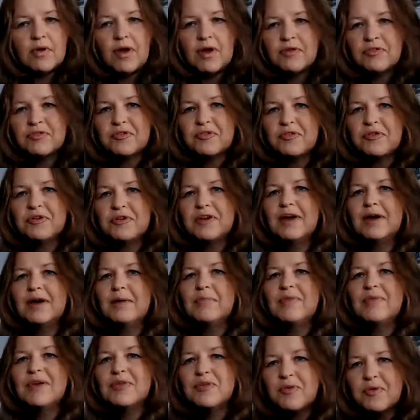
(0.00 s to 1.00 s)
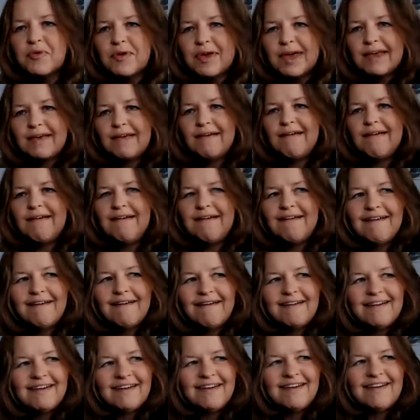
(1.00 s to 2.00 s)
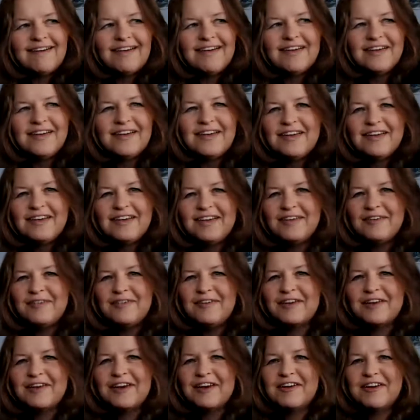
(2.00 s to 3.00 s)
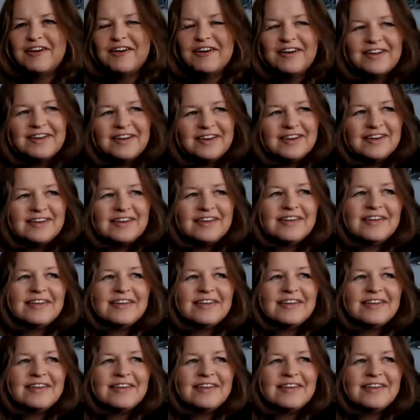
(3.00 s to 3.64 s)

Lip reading: I screwed it up. That's okay. We'll carry on.